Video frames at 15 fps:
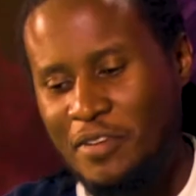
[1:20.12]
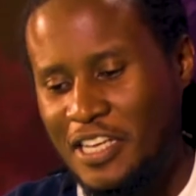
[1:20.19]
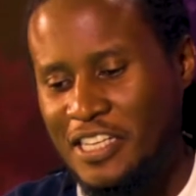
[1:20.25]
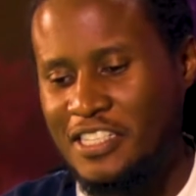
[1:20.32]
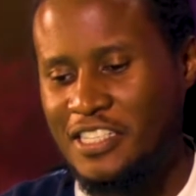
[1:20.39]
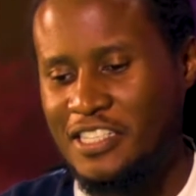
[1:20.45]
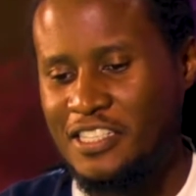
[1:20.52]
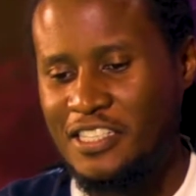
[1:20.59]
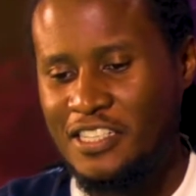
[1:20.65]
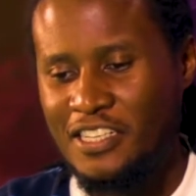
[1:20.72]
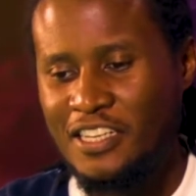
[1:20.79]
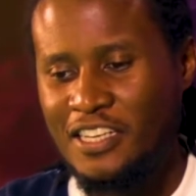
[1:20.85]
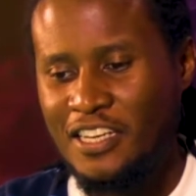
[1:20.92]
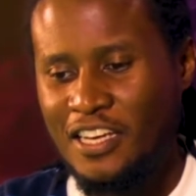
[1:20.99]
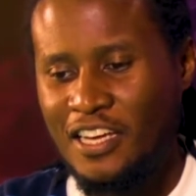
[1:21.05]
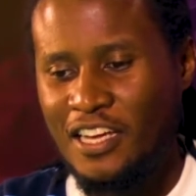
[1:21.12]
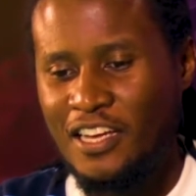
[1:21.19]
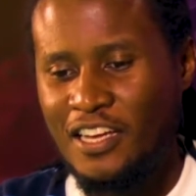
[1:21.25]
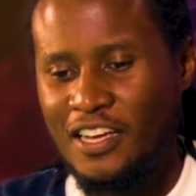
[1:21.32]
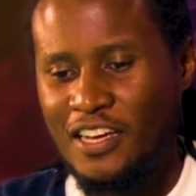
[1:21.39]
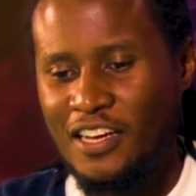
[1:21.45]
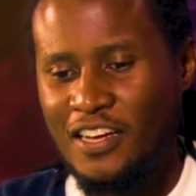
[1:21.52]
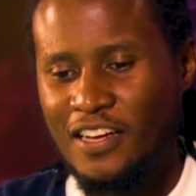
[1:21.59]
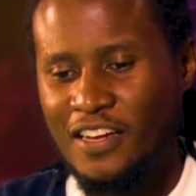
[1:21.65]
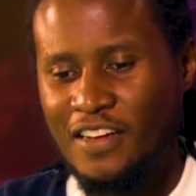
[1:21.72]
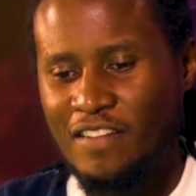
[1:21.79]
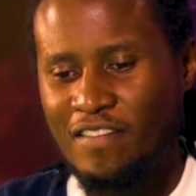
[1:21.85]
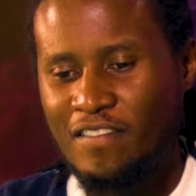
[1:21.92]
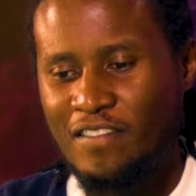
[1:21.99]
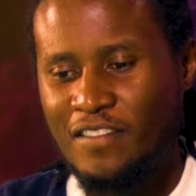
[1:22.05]
base is,
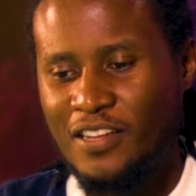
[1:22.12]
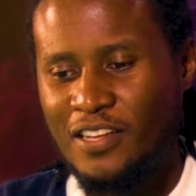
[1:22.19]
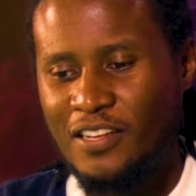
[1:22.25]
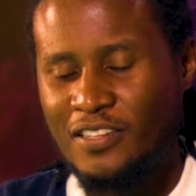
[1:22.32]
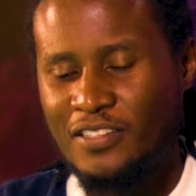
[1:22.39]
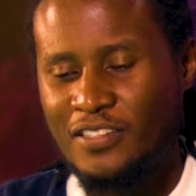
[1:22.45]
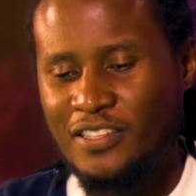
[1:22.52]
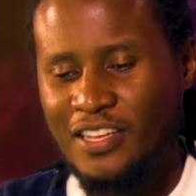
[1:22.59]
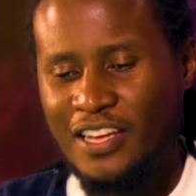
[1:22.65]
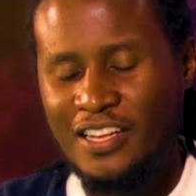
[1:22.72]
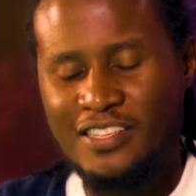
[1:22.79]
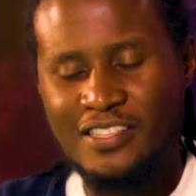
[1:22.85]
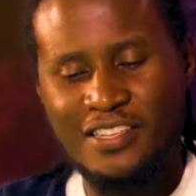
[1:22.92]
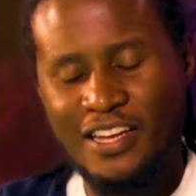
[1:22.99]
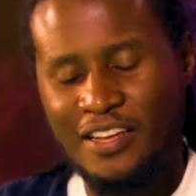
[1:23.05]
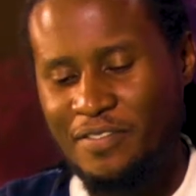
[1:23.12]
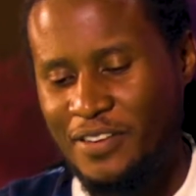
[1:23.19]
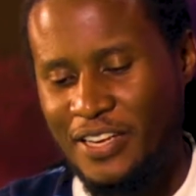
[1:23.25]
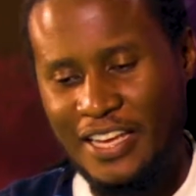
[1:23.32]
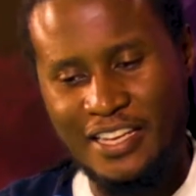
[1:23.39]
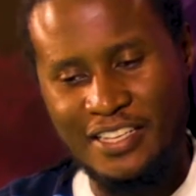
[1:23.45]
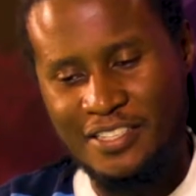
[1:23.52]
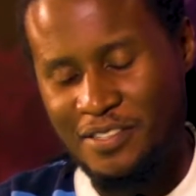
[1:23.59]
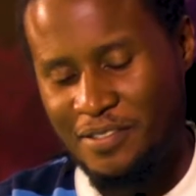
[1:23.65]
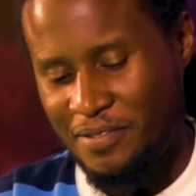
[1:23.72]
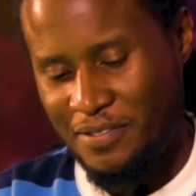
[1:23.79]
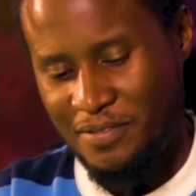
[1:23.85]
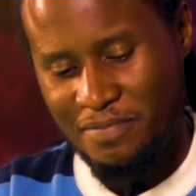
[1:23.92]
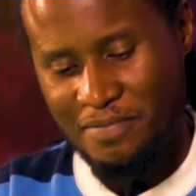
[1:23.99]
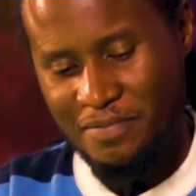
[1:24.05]
I feel like it's,
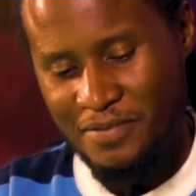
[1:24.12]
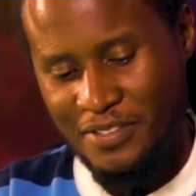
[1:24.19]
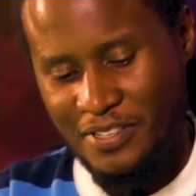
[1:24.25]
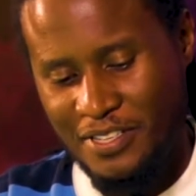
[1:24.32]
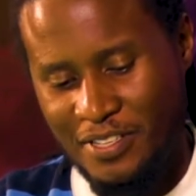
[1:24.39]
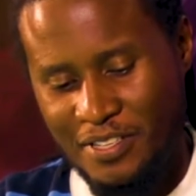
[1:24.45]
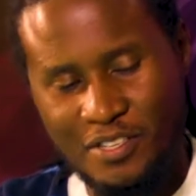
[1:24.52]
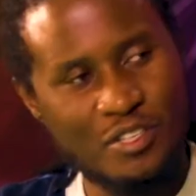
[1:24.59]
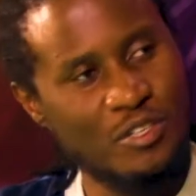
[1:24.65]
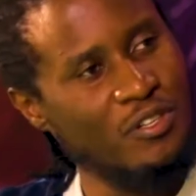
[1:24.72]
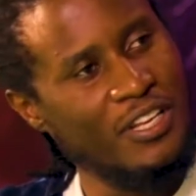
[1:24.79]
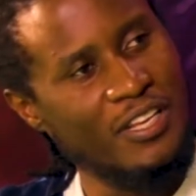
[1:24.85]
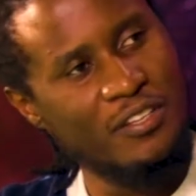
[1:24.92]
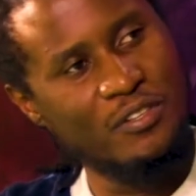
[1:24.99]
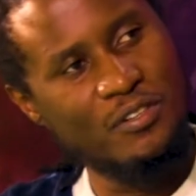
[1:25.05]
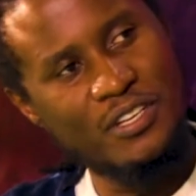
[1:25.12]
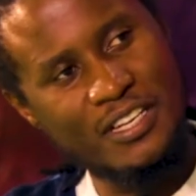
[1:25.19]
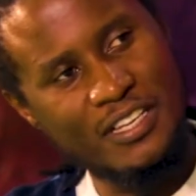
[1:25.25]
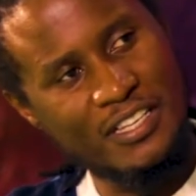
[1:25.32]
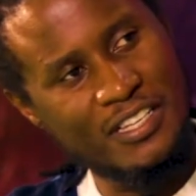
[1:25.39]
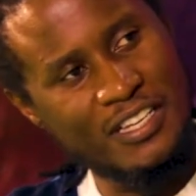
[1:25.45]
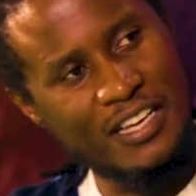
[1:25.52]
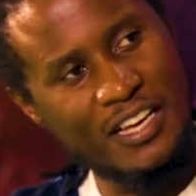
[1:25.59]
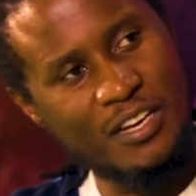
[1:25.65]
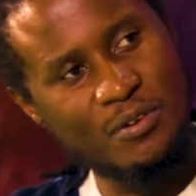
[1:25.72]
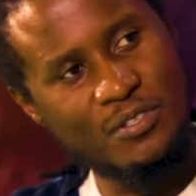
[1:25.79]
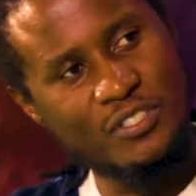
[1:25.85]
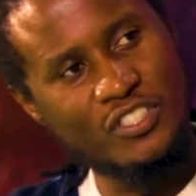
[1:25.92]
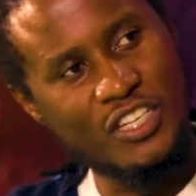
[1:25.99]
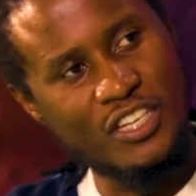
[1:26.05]
you know that there's a guy
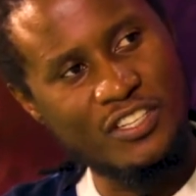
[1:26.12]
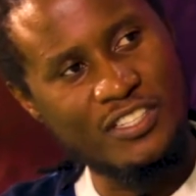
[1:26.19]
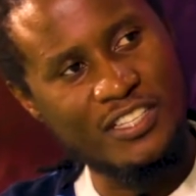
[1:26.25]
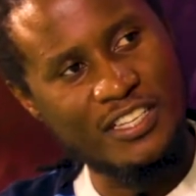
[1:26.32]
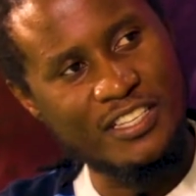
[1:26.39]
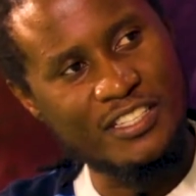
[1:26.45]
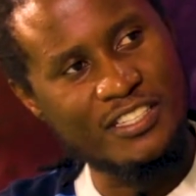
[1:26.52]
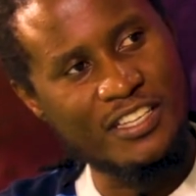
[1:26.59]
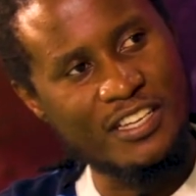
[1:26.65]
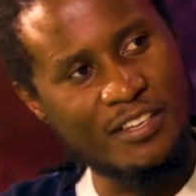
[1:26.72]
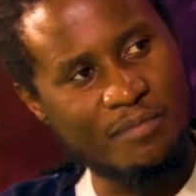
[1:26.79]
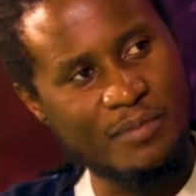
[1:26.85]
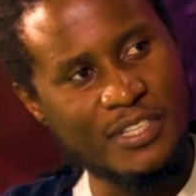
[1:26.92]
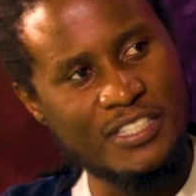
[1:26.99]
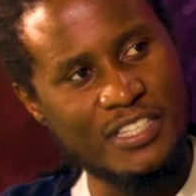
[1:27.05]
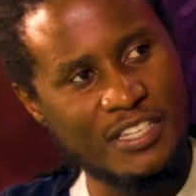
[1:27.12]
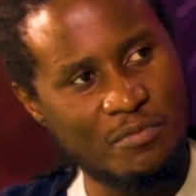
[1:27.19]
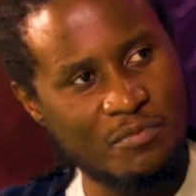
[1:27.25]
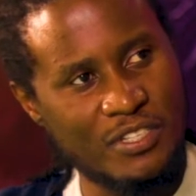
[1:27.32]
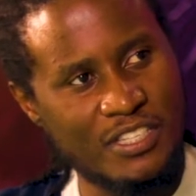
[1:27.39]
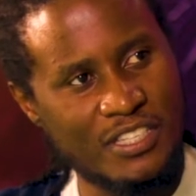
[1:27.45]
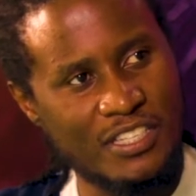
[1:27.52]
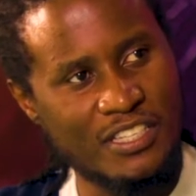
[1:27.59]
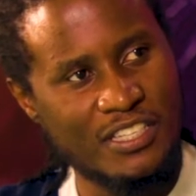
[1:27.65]
called Charles that is a big celebrity.